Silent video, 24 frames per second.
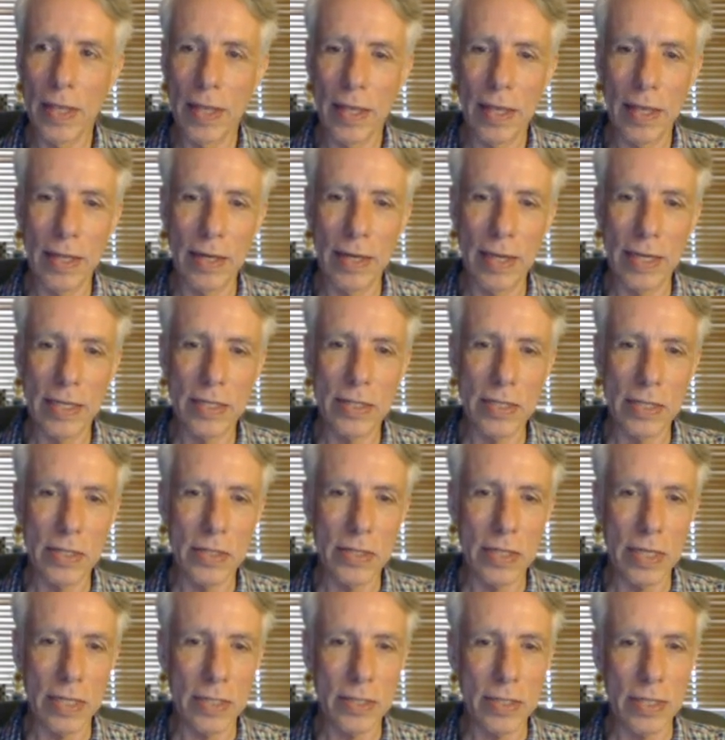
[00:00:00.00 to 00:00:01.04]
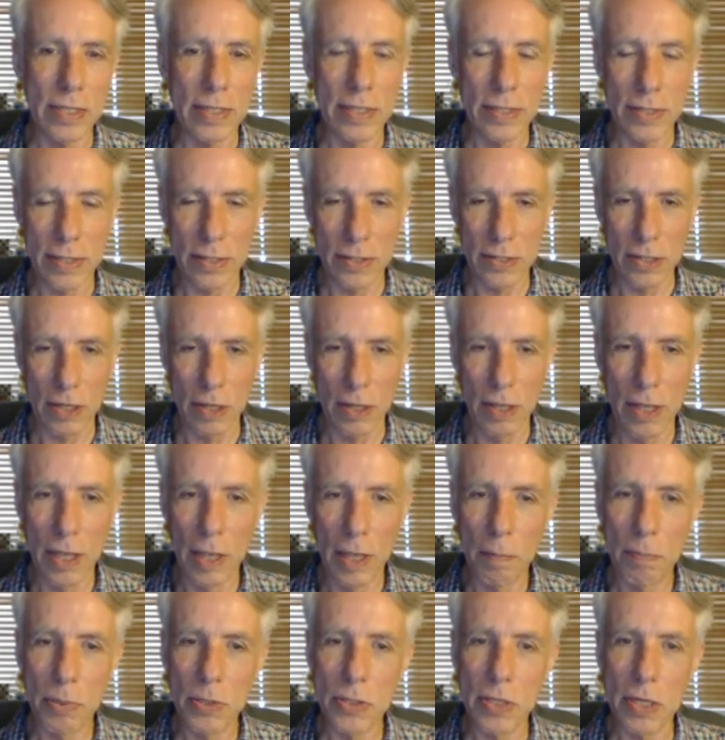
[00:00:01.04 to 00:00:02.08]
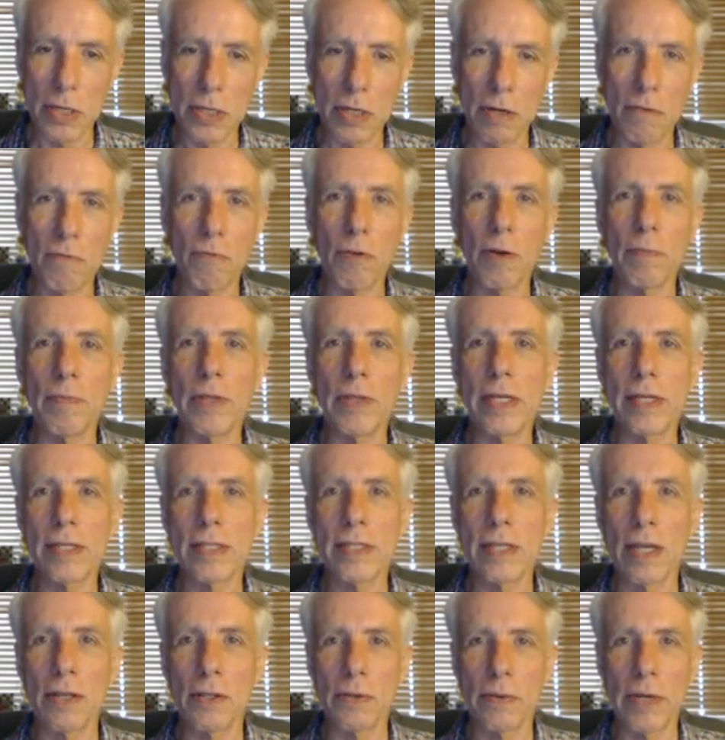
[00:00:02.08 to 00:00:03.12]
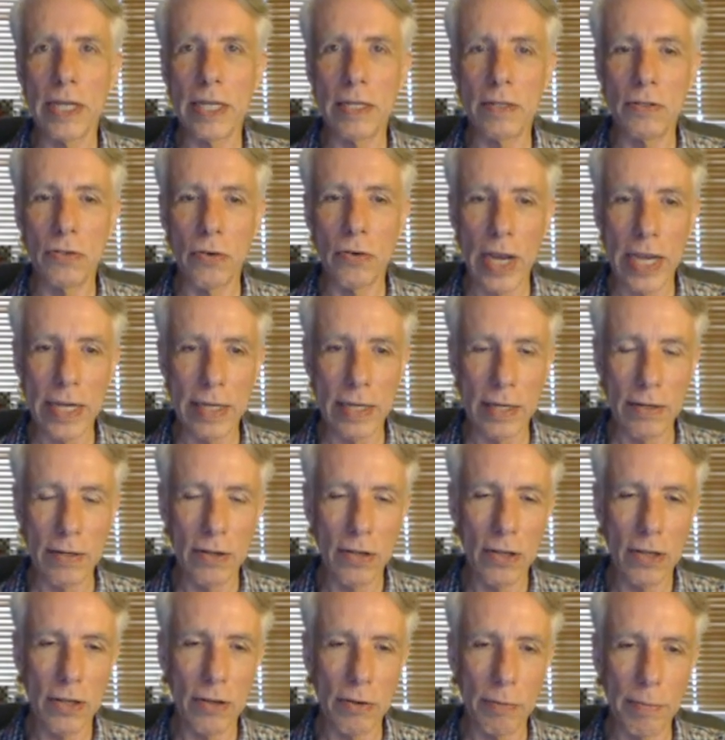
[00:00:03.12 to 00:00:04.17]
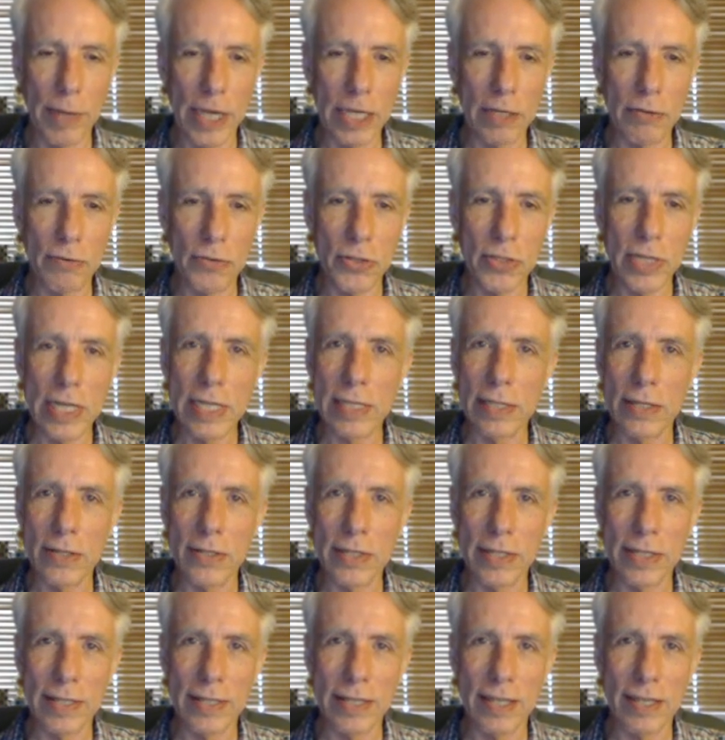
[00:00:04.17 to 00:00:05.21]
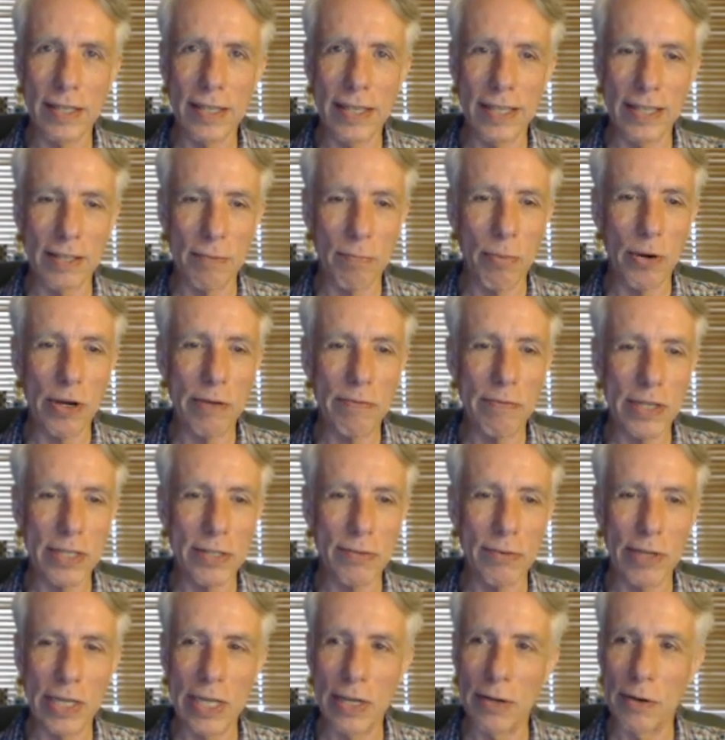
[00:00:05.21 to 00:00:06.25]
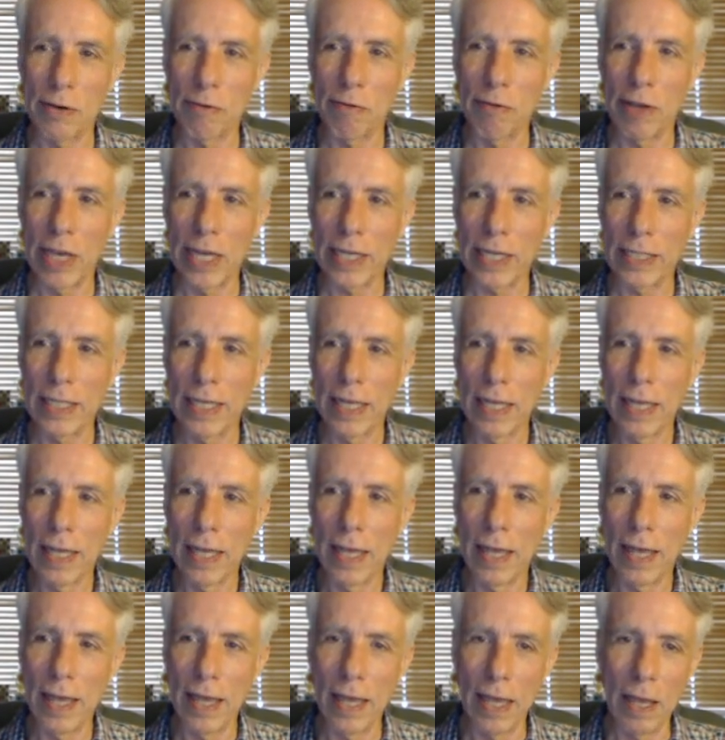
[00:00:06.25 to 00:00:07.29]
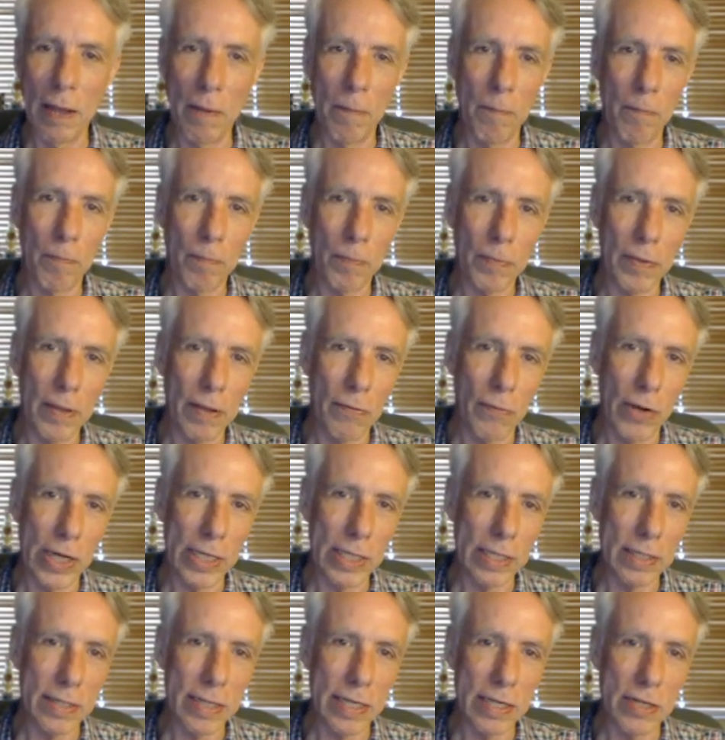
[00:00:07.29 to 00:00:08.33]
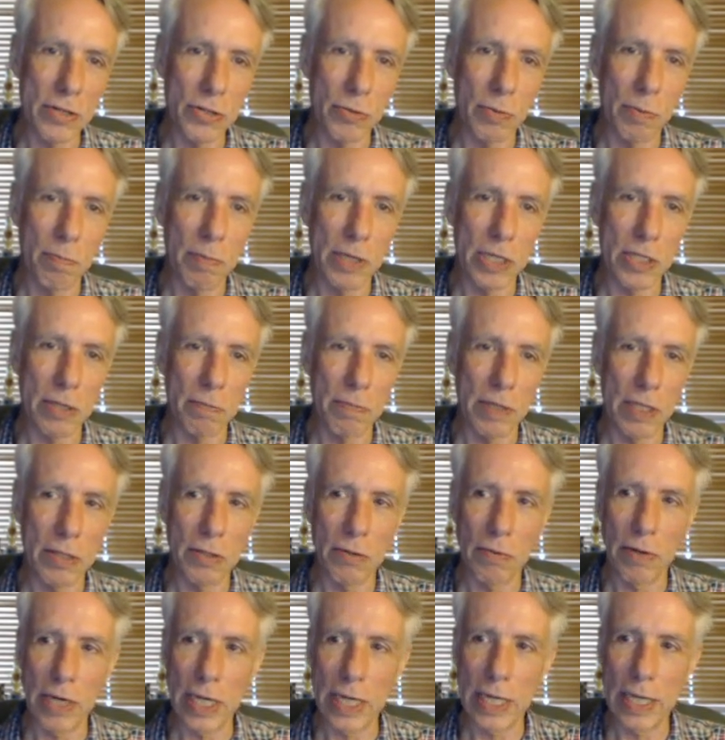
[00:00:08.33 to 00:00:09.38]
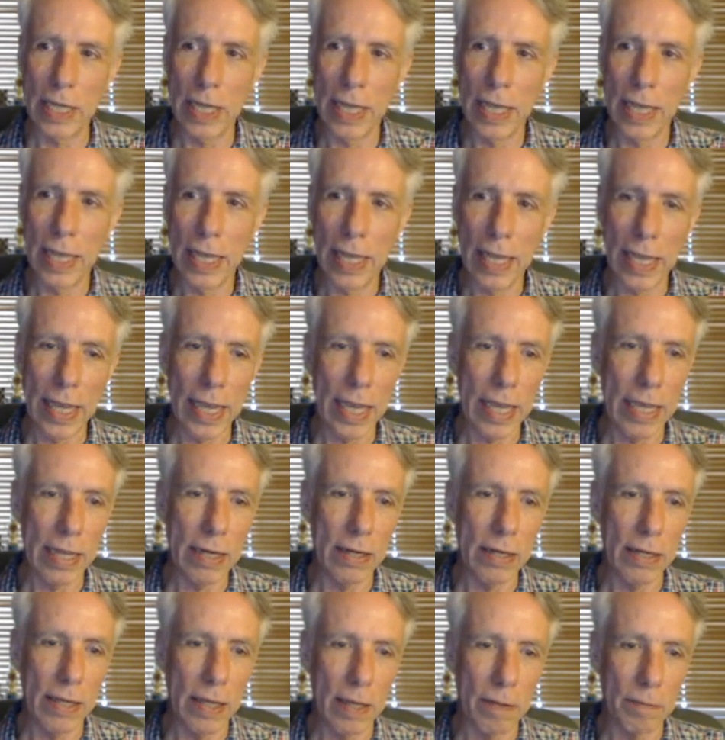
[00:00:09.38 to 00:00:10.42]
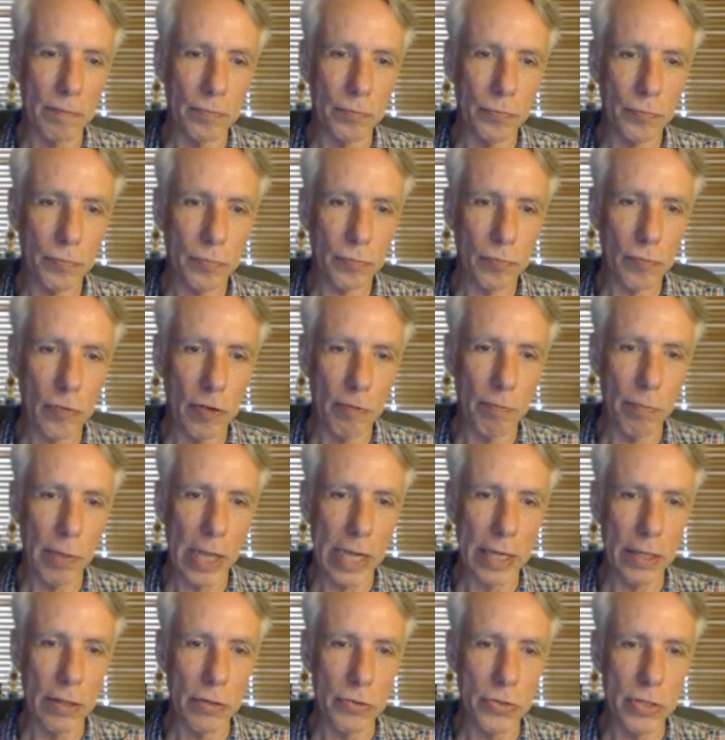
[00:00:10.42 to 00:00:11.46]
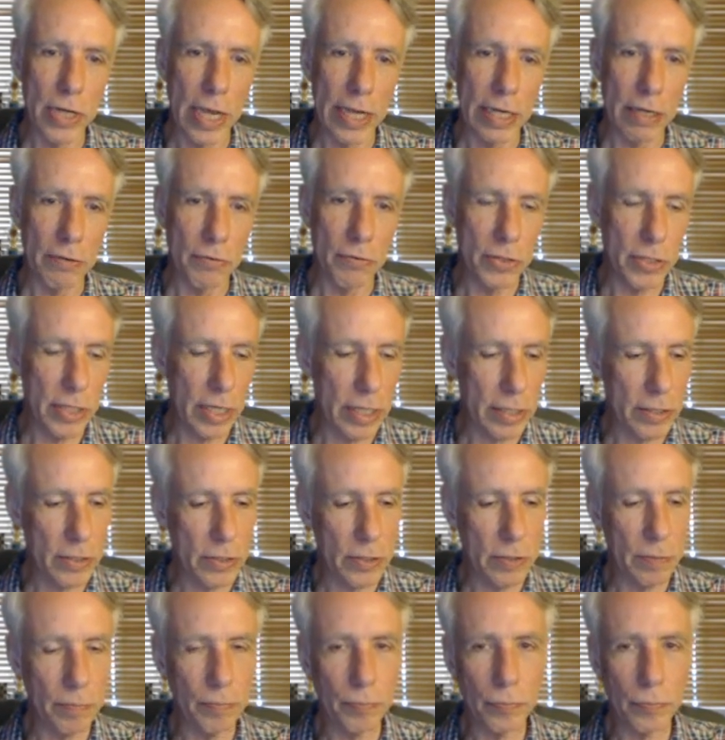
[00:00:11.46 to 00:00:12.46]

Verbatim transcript: and knight c6, and this is a position from the accelerated dragon. We might have seen this in the in the previous video, in fact. Um, and white continues with bishop e3, and um, black goes knight f6.